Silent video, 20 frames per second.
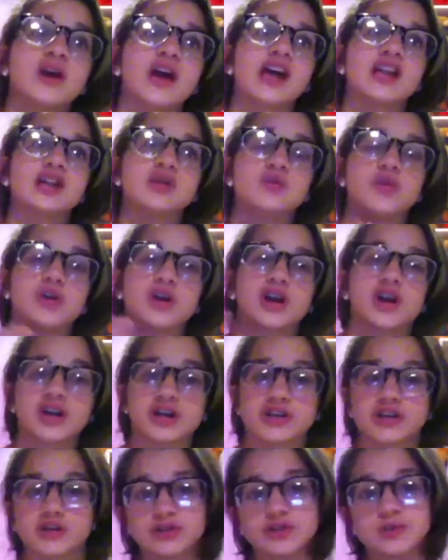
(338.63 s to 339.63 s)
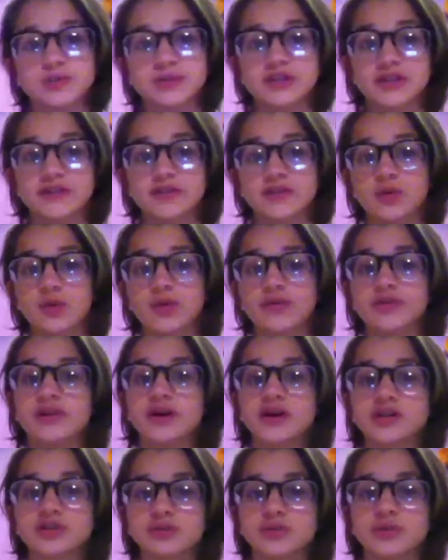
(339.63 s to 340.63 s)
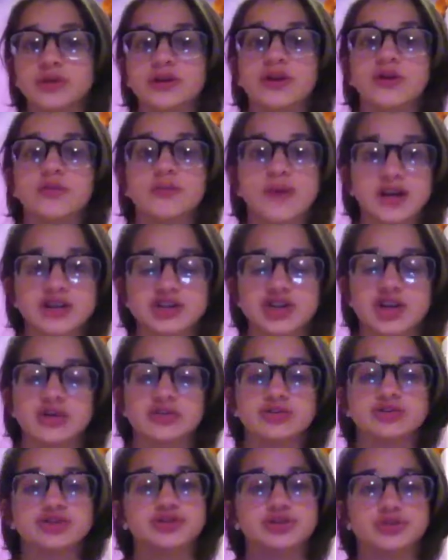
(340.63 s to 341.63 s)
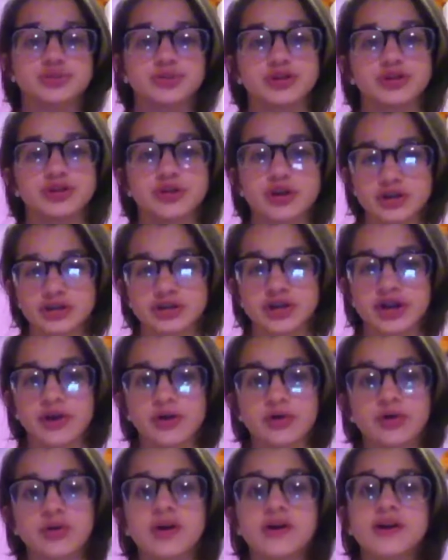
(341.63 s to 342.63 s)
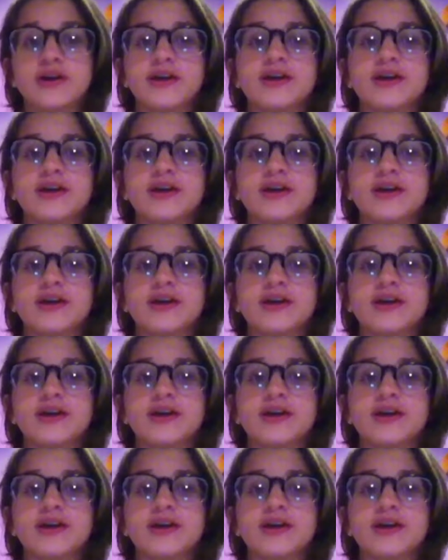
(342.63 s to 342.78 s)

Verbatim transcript: and you want her to do a specific one, then I'll do one on my channel, and she'll do one on her channel,